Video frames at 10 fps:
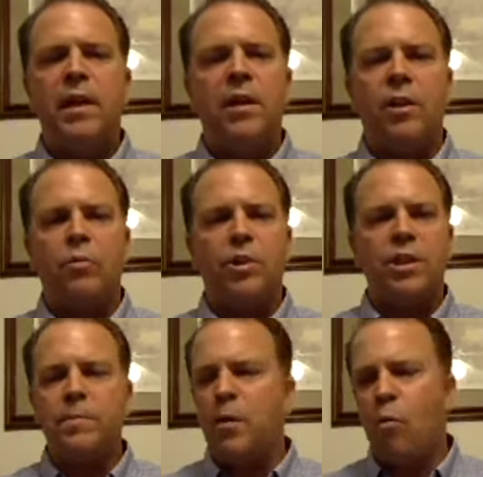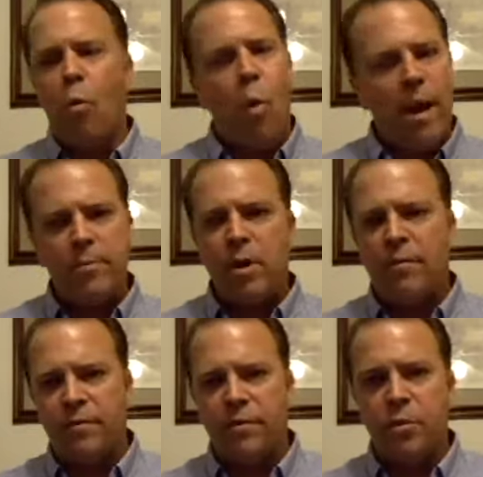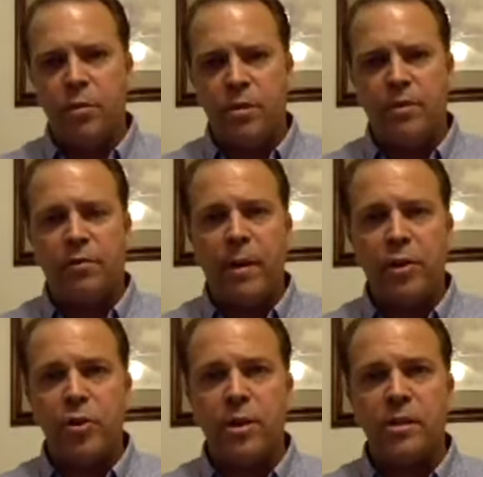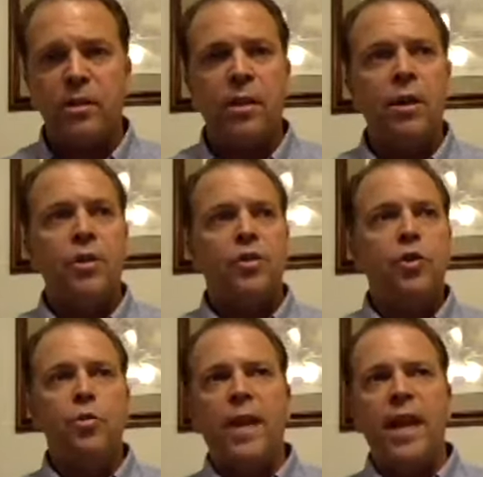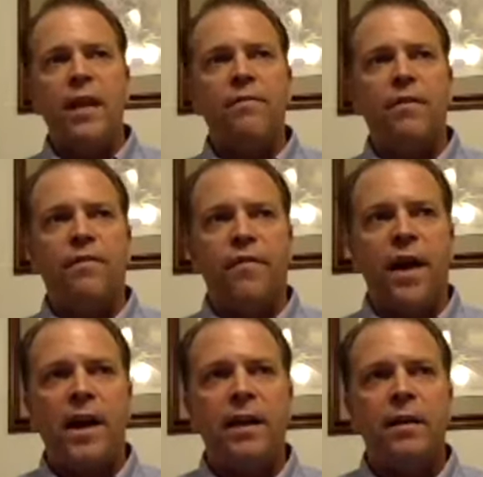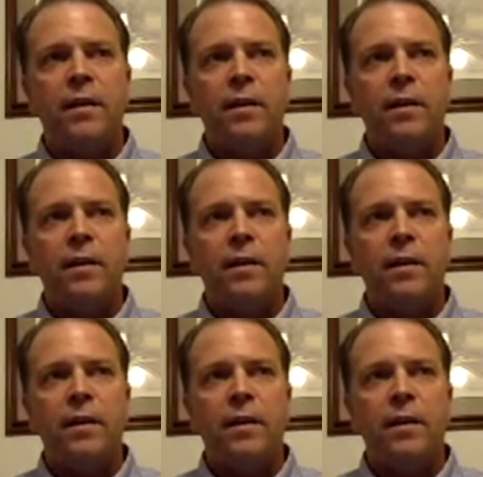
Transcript: In other words, it's been wiped off of Google's information list. So you can't even find